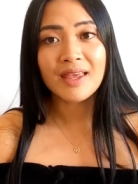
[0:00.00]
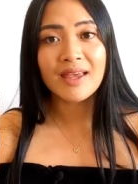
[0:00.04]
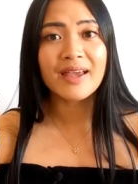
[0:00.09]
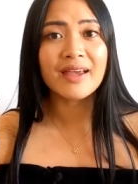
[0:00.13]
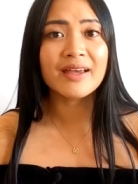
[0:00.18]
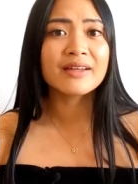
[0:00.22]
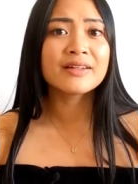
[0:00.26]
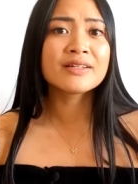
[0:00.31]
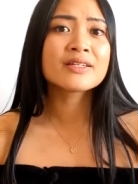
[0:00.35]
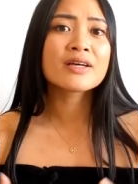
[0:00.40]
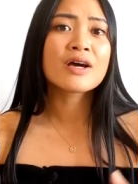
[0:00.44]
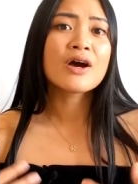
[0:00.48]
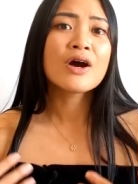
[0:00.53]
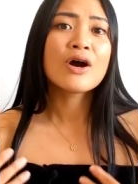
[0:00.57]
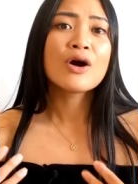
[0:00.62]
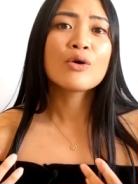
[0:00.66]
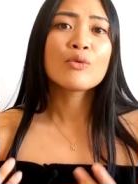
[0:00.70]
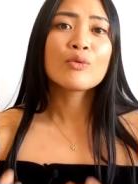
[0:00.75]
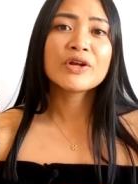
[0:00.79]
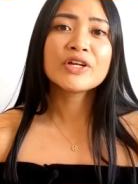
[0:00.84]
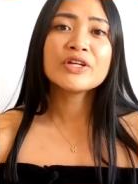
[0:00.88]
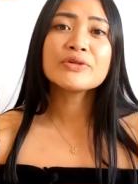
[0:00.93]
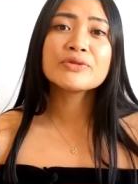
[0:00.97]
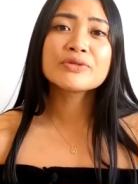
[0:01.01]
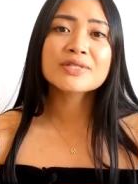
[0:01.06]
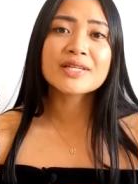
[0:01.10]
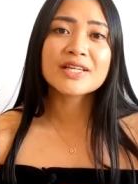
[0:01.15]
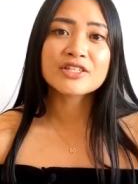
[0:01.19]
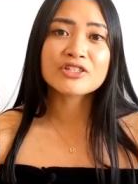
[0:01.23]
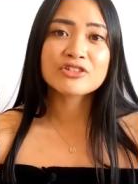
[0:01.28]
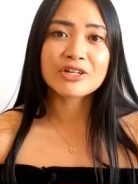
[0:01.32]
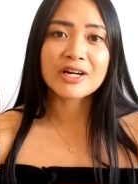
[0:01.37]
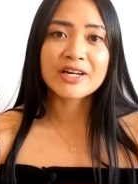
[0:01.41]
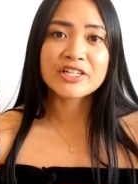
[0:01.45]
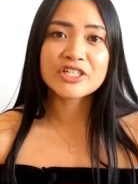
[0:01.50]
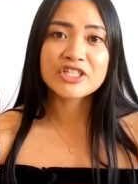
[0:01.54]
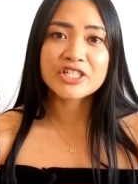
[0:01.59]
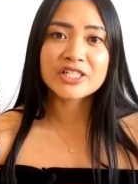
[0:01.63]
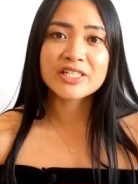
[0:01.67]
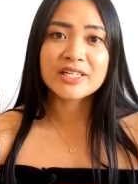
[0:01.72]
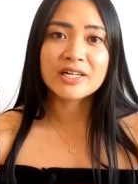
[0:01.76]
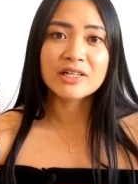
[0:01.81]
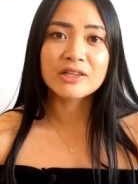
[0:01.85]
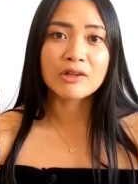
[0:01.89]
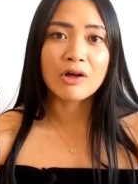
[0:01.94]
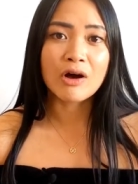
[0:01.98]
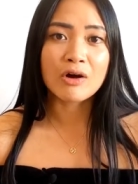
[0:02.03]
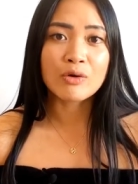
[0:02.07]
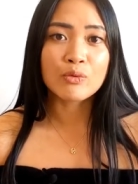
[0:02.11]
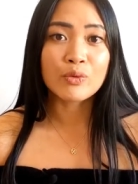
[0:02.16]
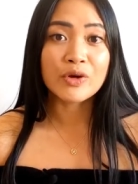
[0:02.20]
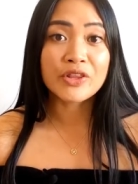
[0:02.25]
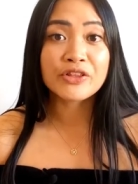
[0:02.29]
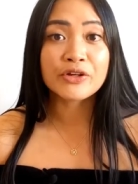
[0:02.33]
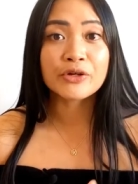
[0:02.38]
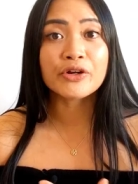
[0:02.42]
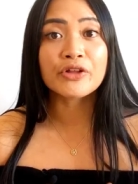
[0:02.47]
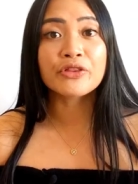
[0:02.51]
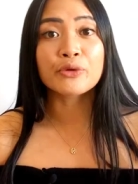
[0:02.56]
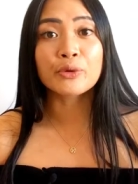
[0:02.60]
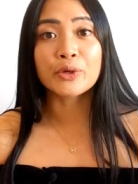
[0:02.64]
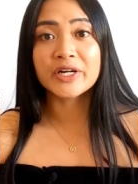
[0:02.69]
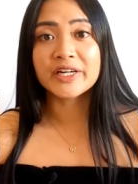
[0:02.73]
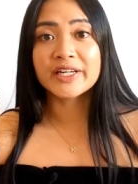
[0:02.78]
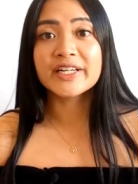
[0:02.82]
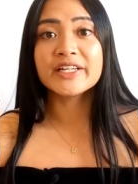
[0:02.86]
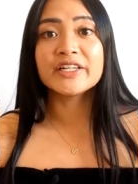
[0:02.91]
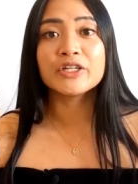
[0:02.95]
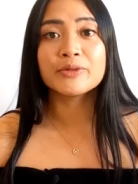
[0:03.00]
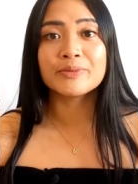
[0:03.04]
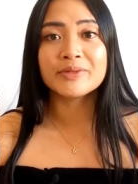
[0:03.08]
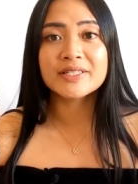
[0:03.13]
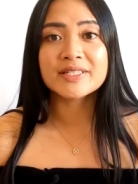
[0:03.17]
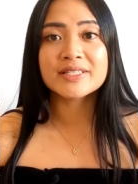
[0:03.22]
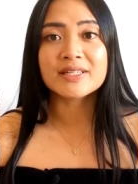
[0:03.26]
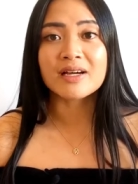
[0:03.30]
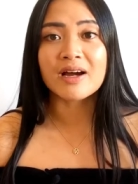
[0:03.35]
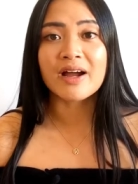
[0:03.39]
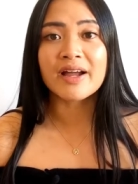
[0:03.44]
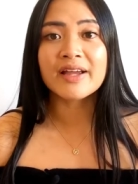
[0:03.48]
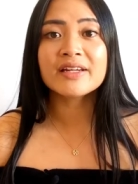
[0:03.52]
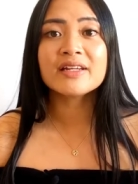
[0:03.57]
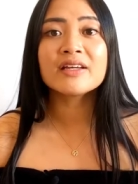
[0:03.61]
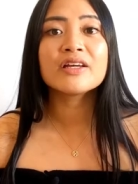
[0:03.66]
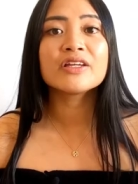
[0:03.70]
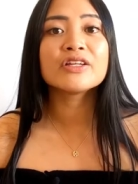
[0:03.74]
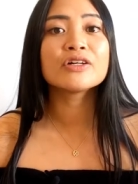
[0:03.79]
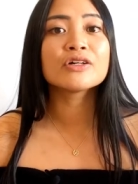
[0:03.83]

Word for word: And when you use that strategy along with your authority in human design,